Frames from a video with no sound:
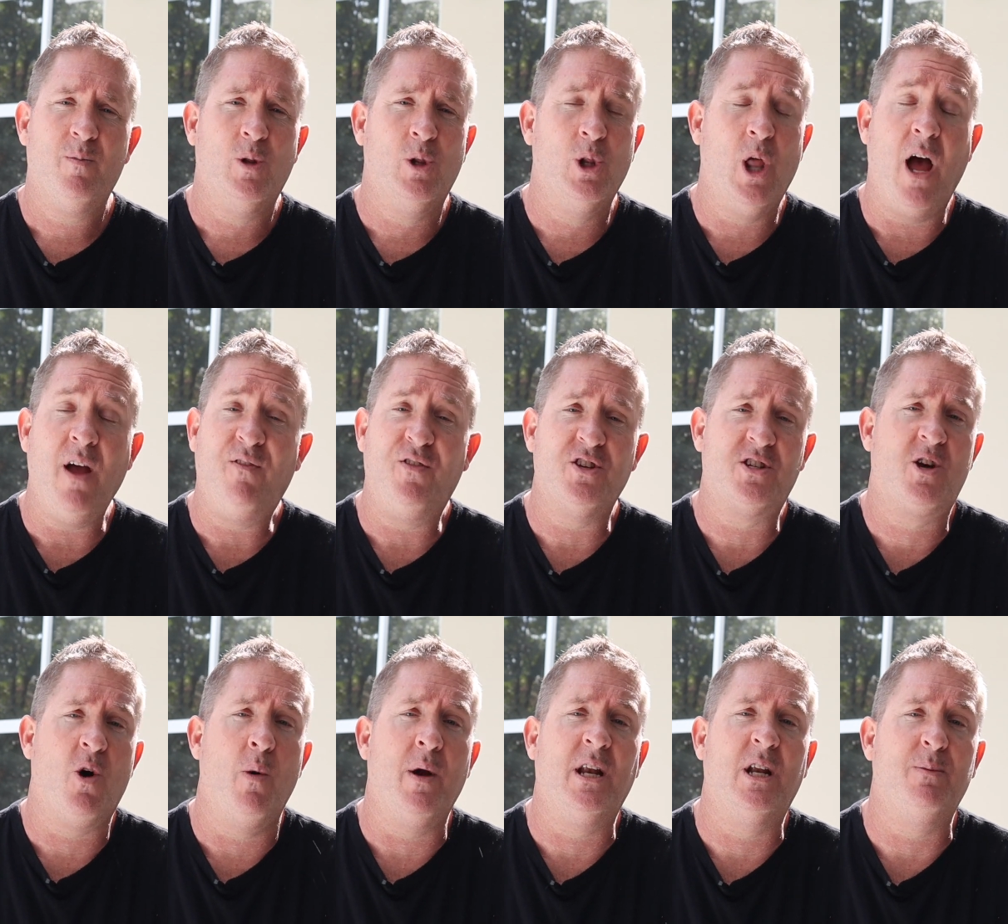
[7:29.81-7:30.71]
Life is
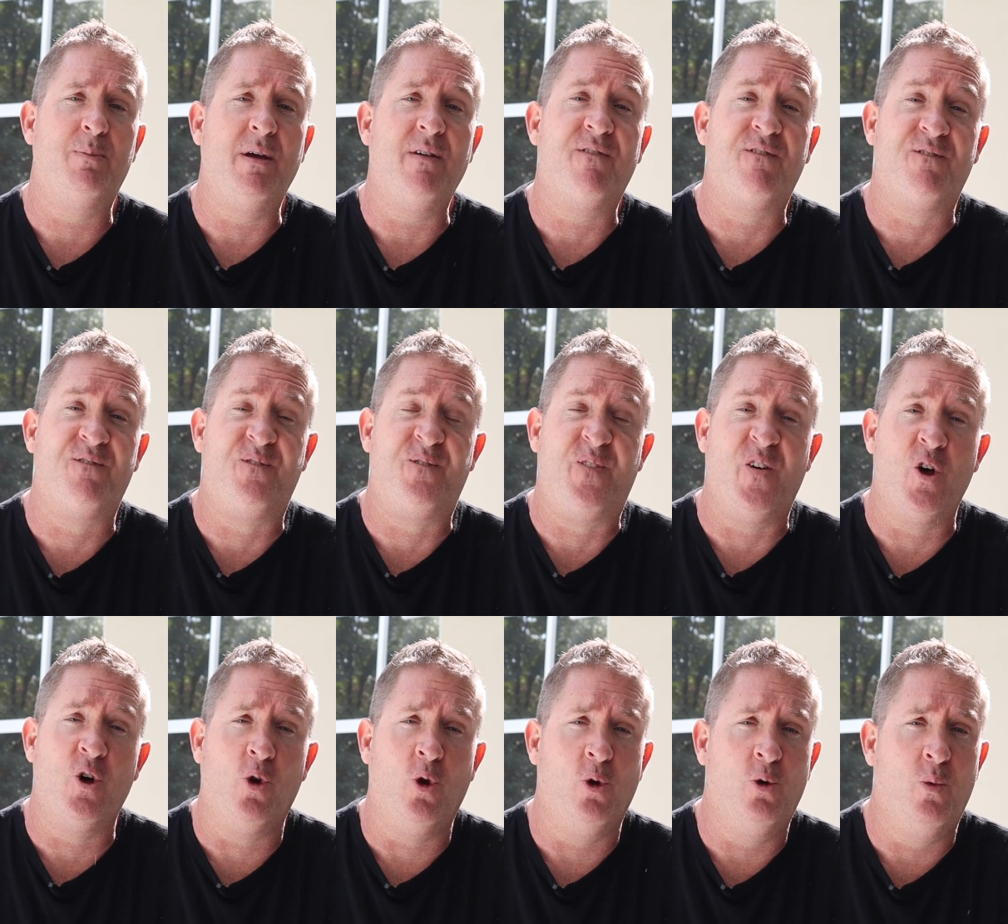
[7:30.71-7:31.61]
going to be
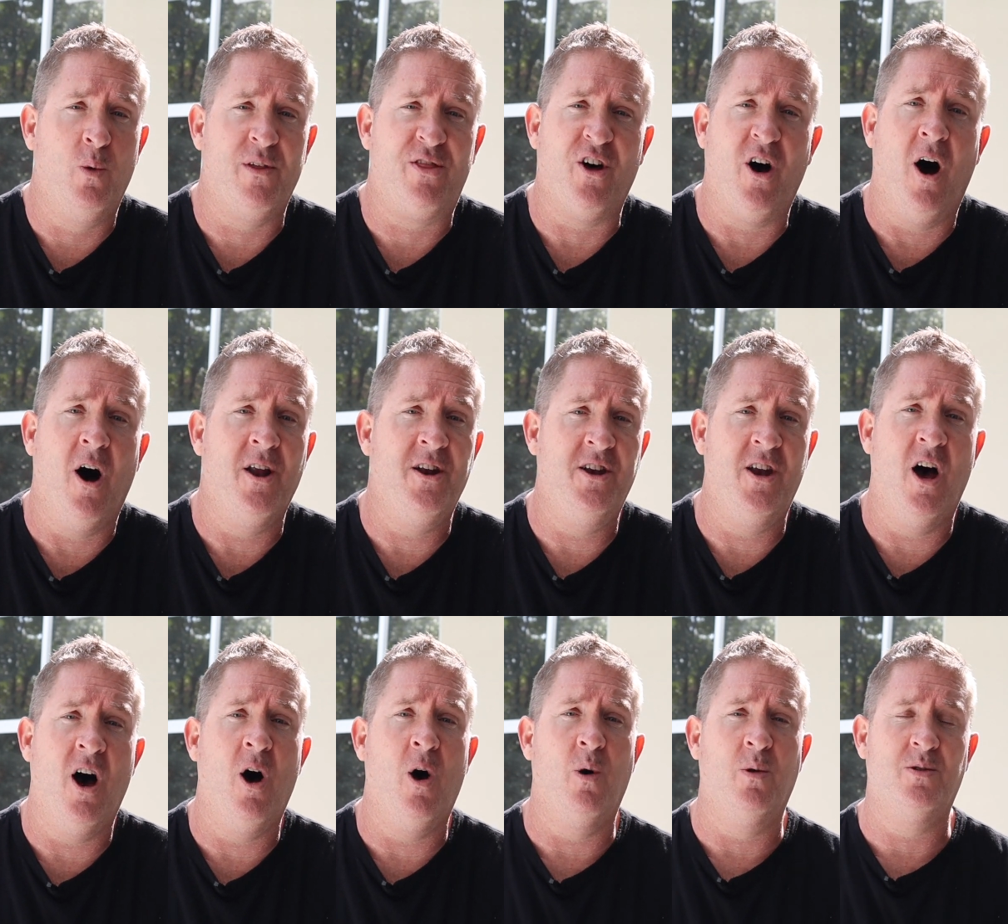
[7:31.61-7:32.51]
filled with
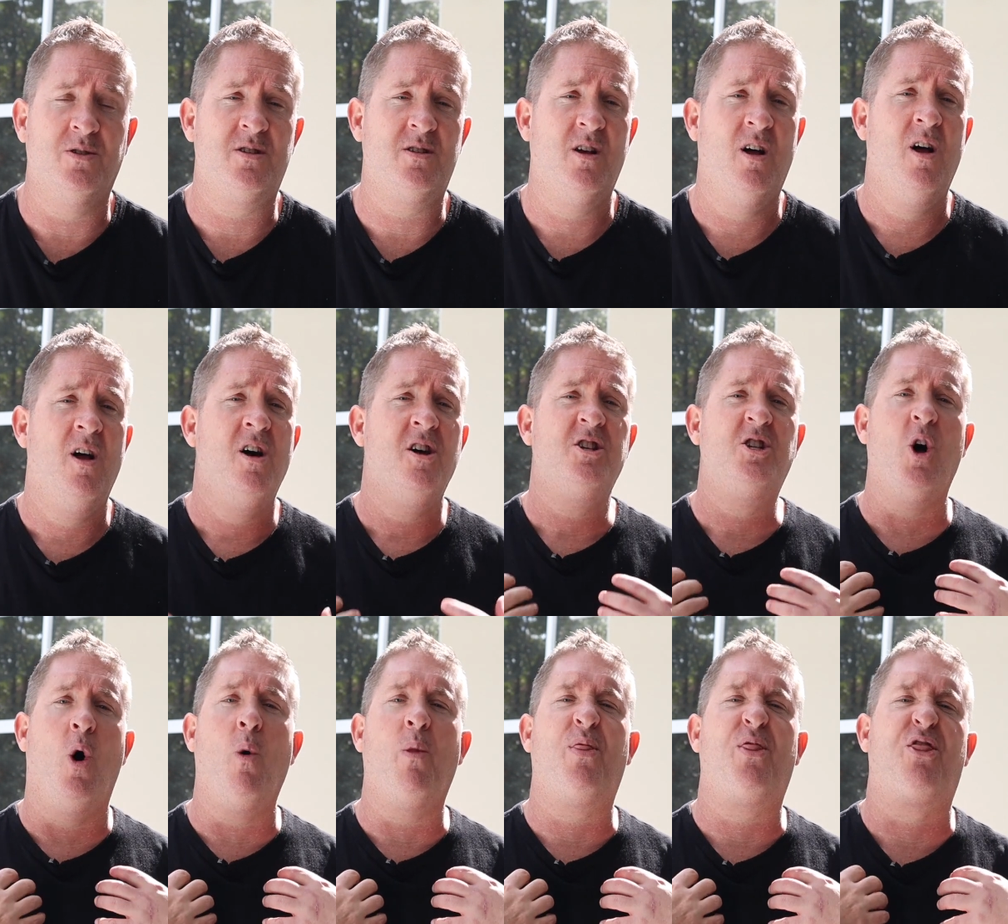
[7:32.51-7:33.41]
unknowns.
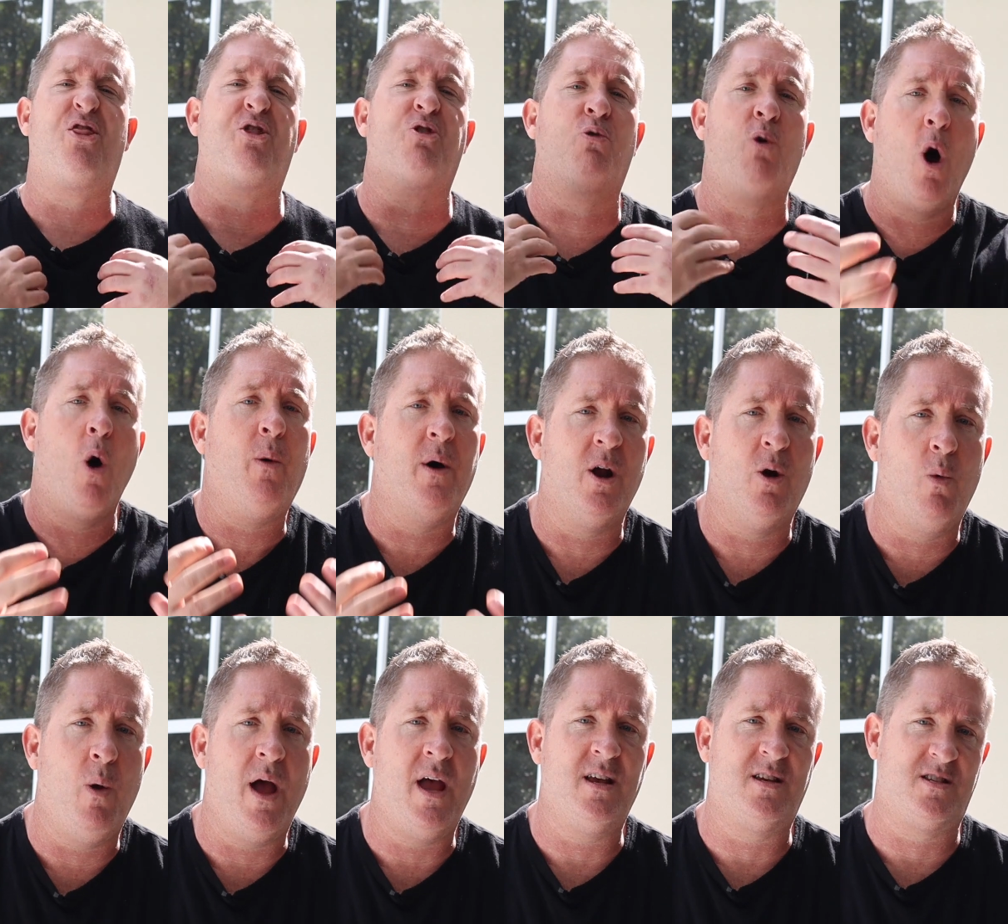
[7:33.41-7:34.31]
Don't throw it
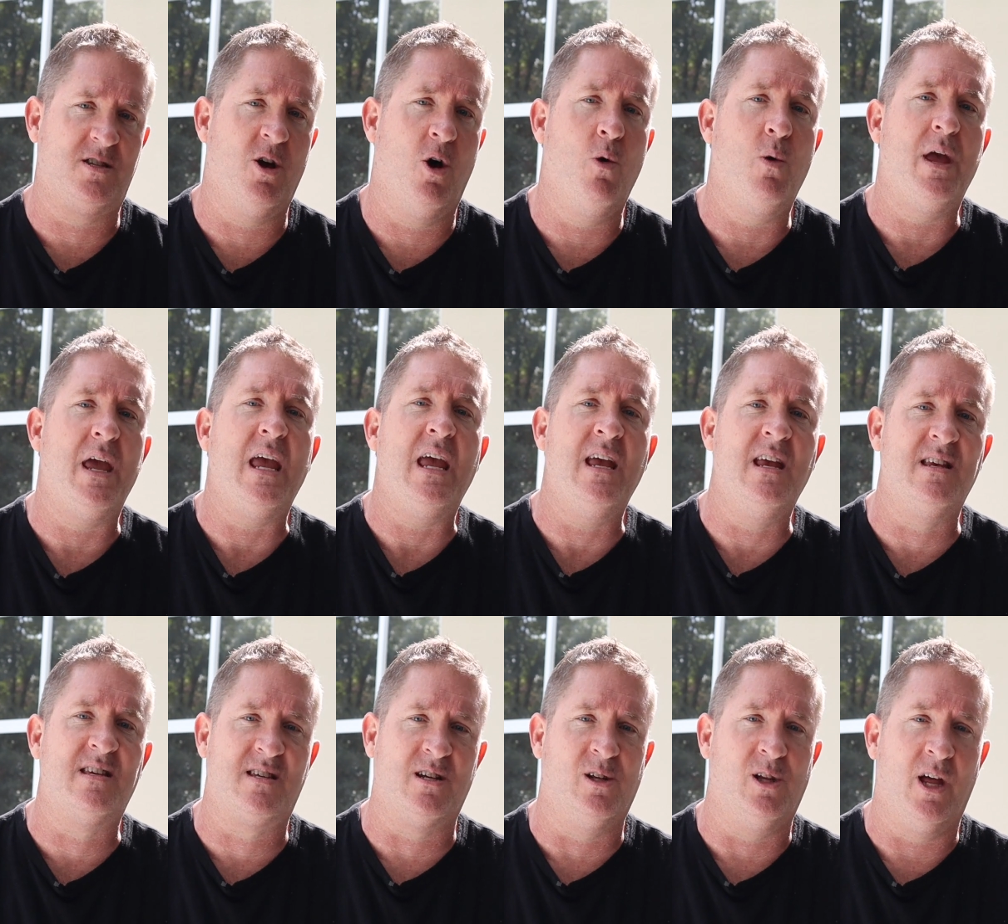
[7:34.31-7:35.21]
away so
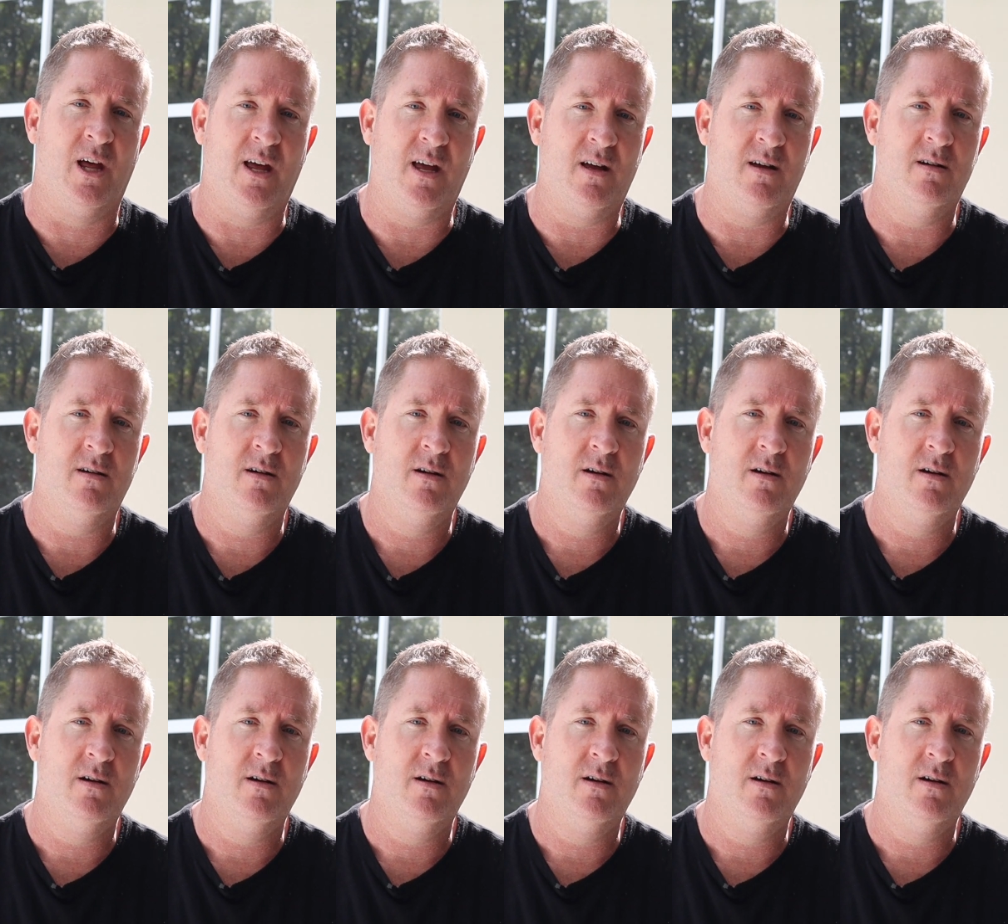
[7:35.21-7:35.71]
easily.